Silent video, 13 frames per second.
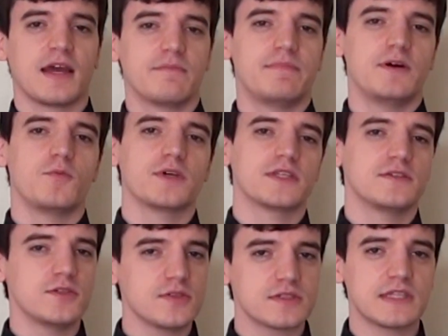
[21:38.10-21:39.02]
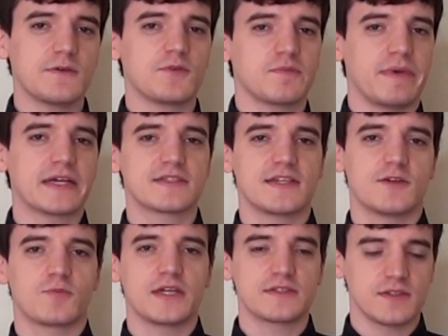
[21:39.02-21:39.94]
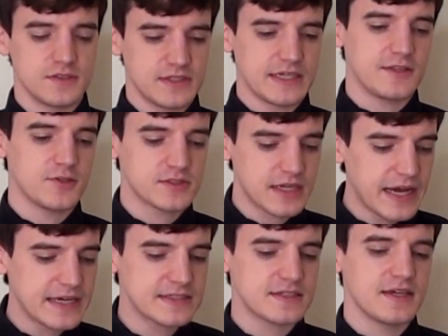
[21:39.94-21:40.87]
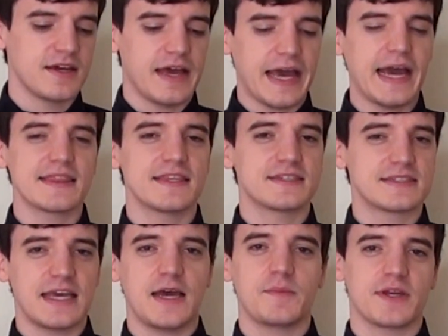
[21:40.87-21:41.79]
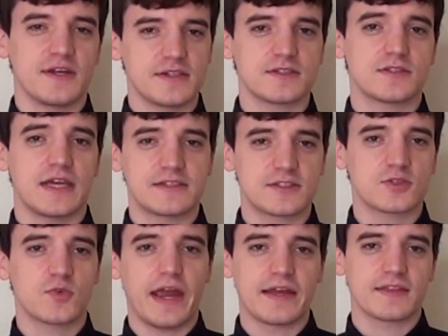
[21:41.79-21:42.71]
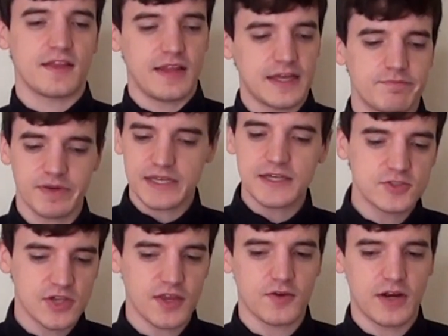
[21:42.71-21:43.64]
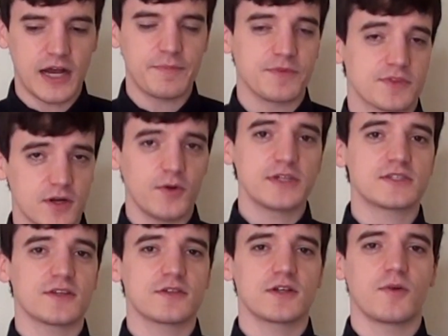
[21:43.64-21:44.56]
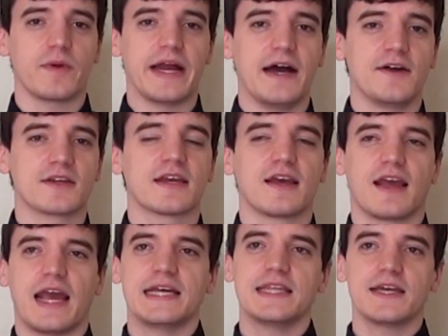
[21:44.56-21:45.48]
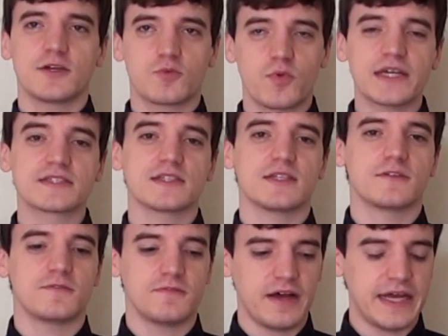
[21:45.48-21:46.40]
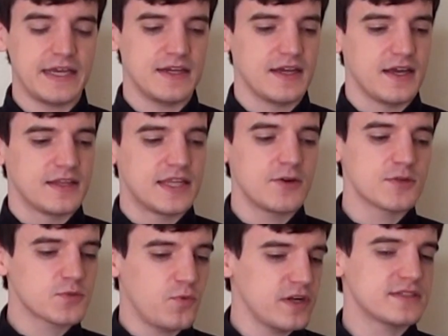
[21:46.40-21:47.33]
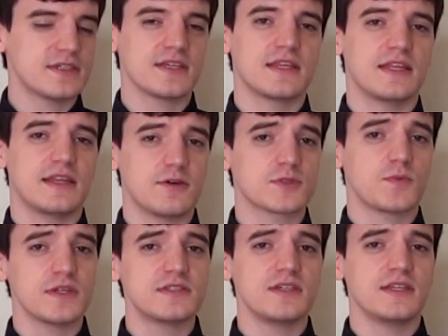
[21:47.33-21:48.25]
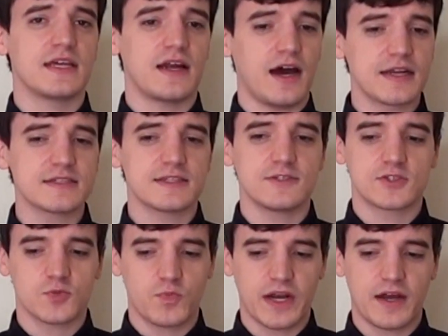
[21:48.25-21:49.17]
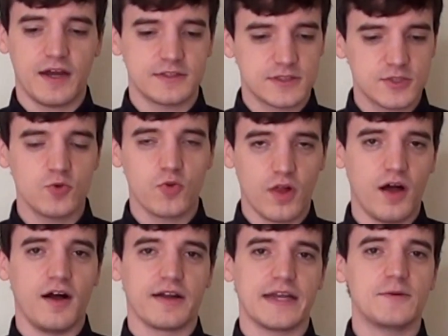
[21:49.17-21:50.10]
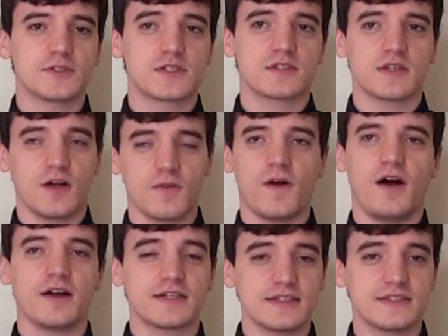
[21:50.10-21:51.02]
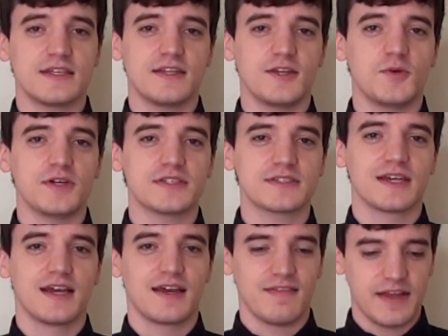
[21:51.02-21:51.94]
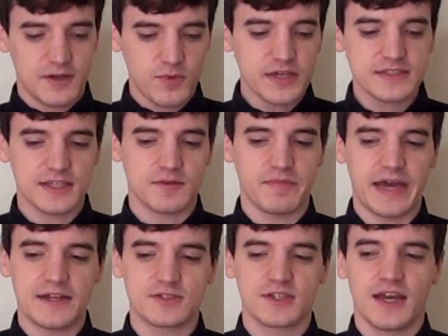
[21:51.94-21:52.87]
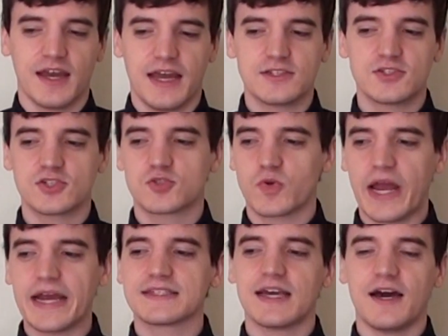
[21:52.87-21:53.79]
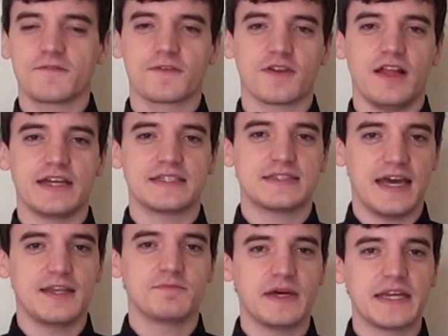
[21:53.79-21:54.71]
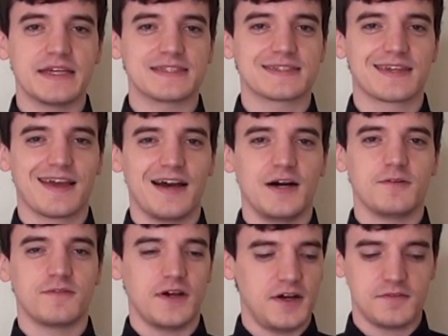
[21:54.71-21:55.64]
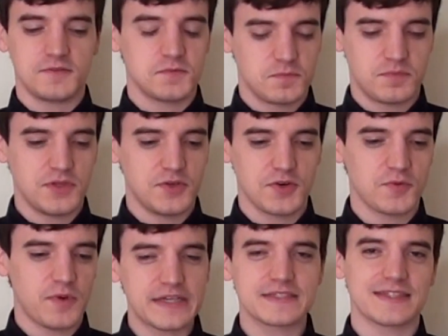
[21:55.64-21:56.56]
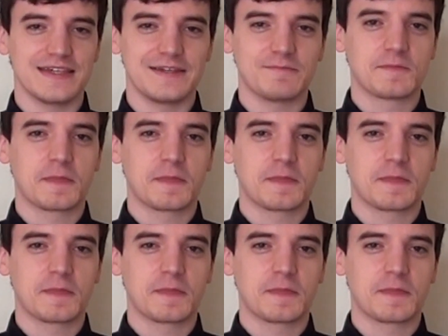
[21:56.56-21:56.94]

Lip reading: But when they're doing stuff with Mexican wrestlers, like, those guys had the stamina and strength to like pick each other up and throw each other around, and they could wrestle and fight. There was one scene that honestly just went on too long. It was just a long, continuous like wrestling match. It just drags out for like 10 minutes of pure wrestling.